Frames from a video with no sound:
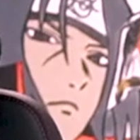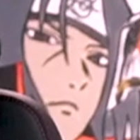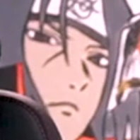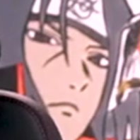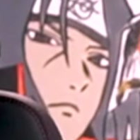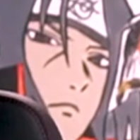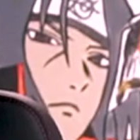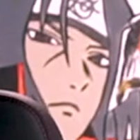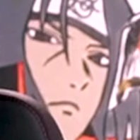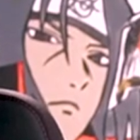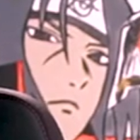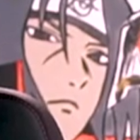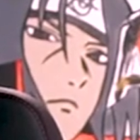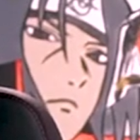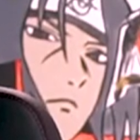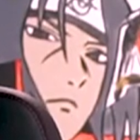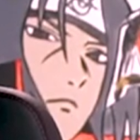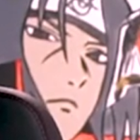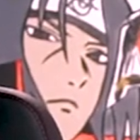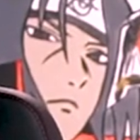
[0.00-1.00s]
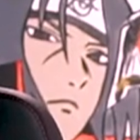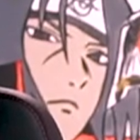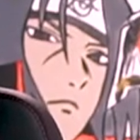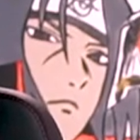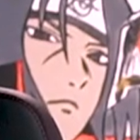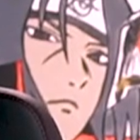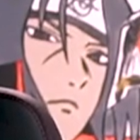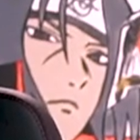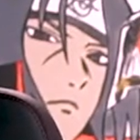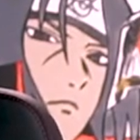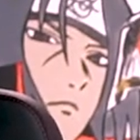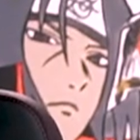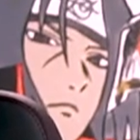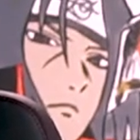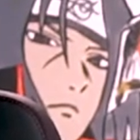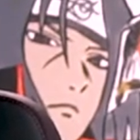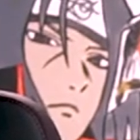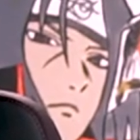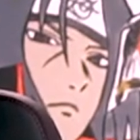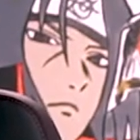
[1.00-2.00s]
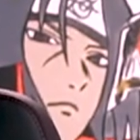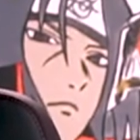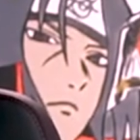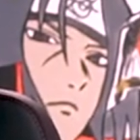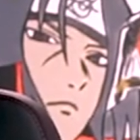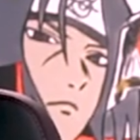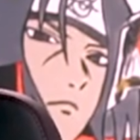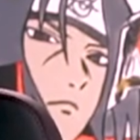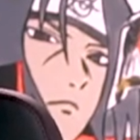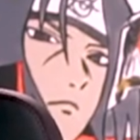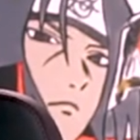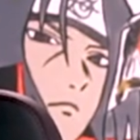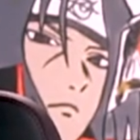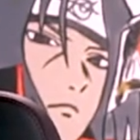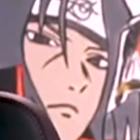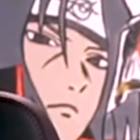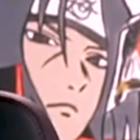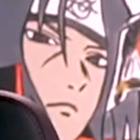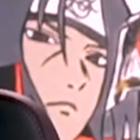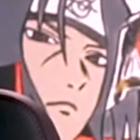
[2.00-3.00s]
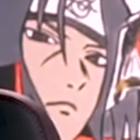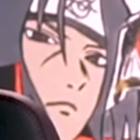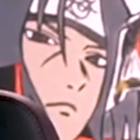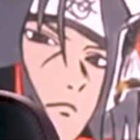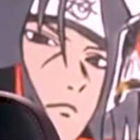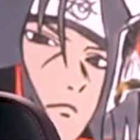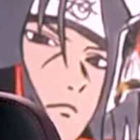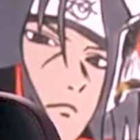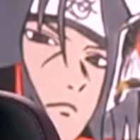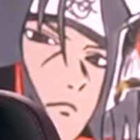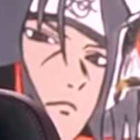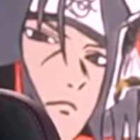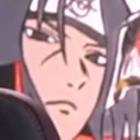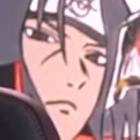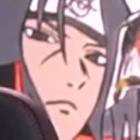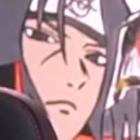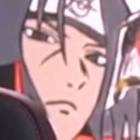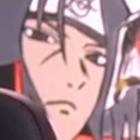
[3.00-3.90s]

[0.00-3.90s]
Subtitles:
(silent)